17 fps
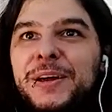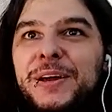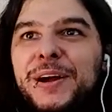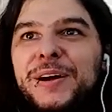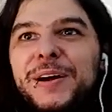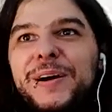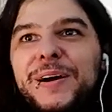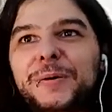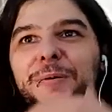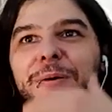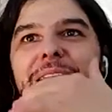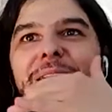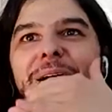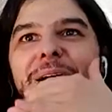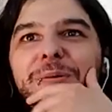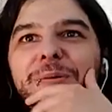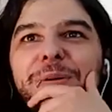Oh
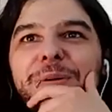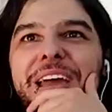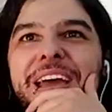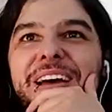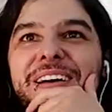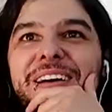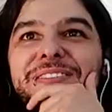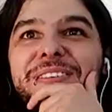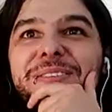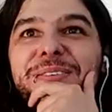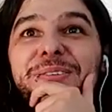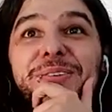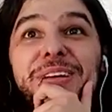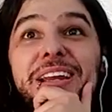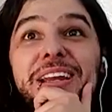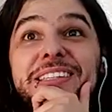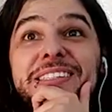wow, we have a
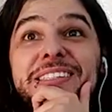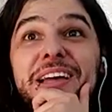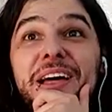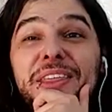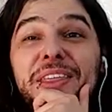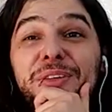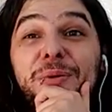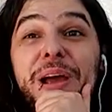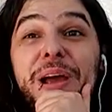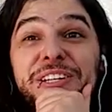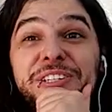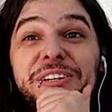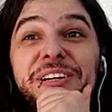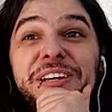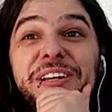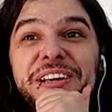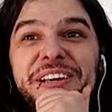really tough
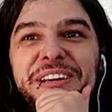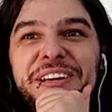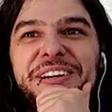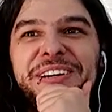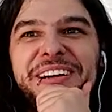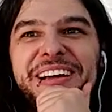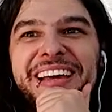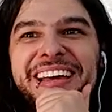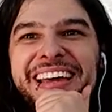question here.